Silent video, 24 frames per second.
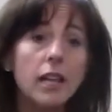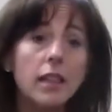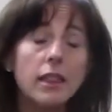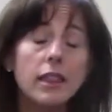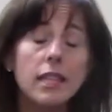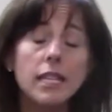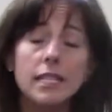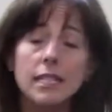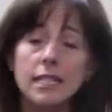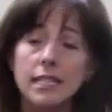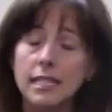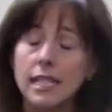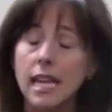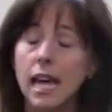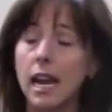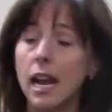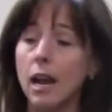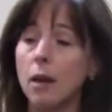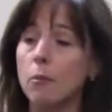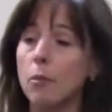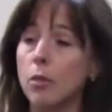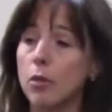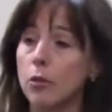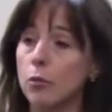that set
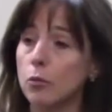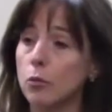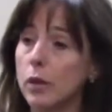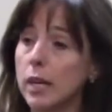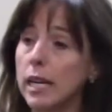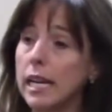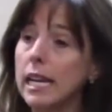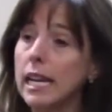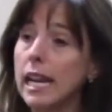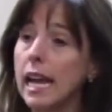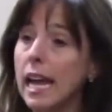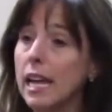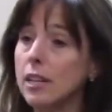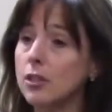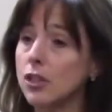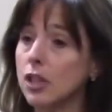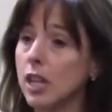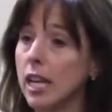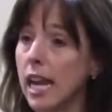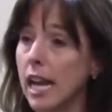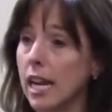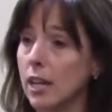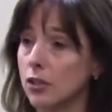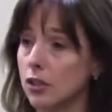up 3
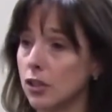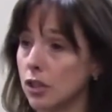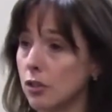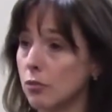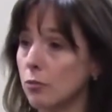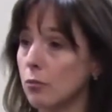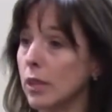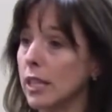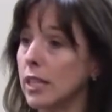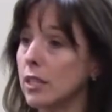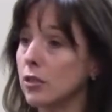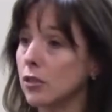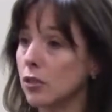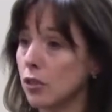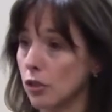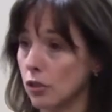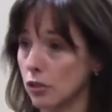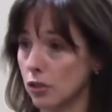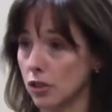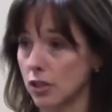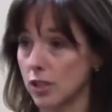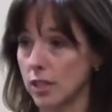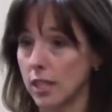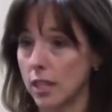education
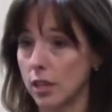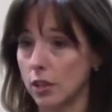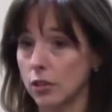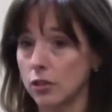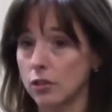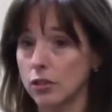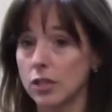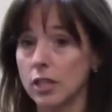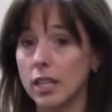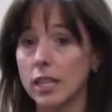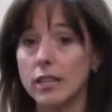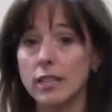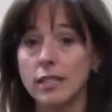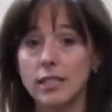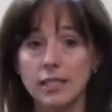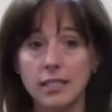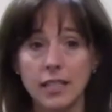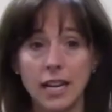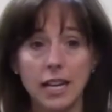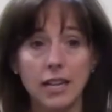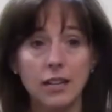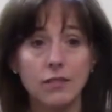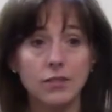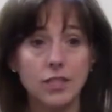research centers in the
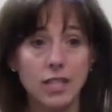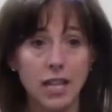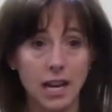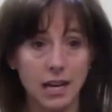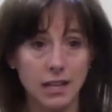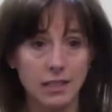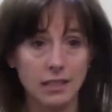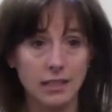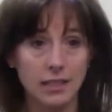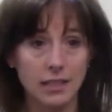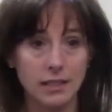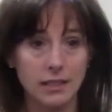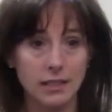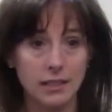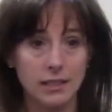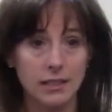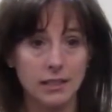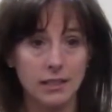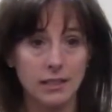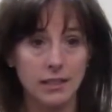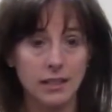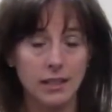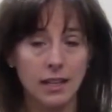state of Texas